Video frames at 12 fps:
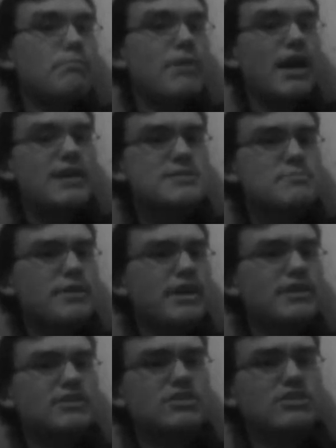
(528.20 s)

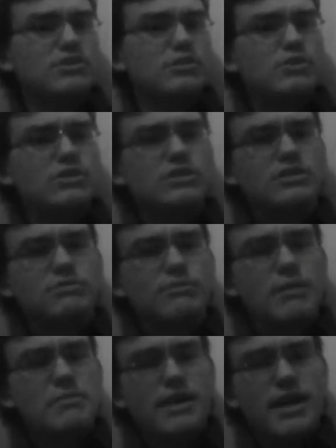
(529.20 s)
XPS2
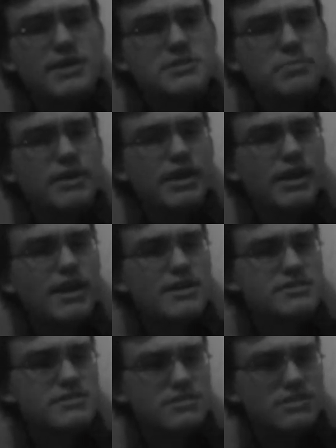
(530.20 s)

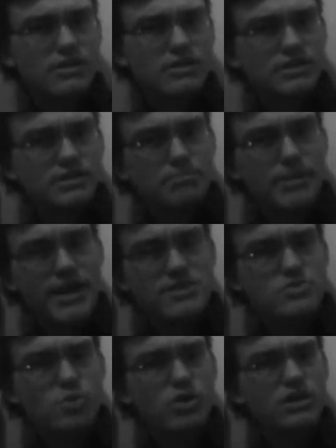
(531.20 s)
XPS or
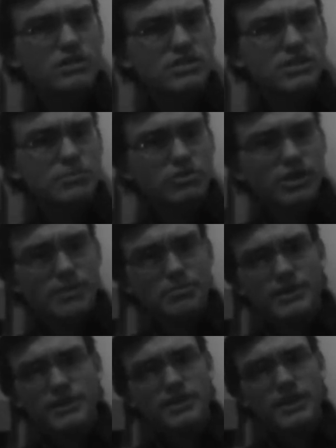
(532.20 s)
PS1 or some crap
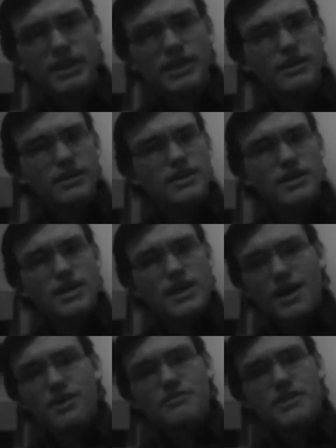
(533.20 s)
like that.
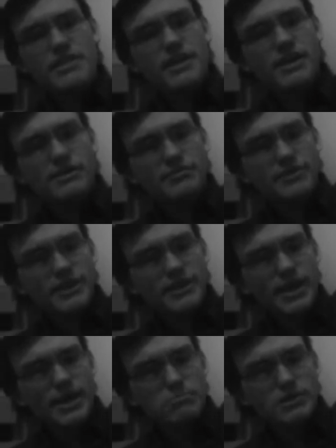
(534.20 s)
I don't even think I could find
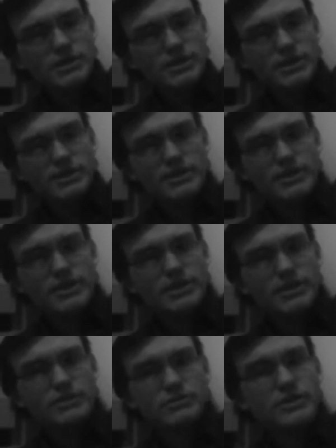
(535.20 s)
that bloody
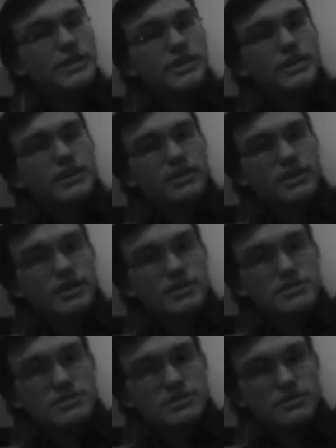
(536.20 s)
thing. It's
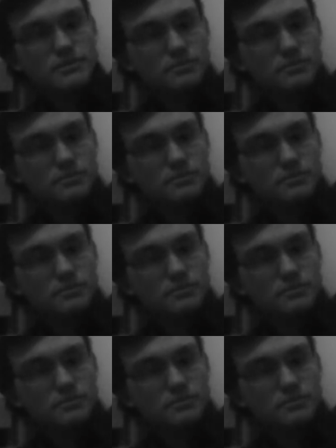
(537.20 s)
ridiculous.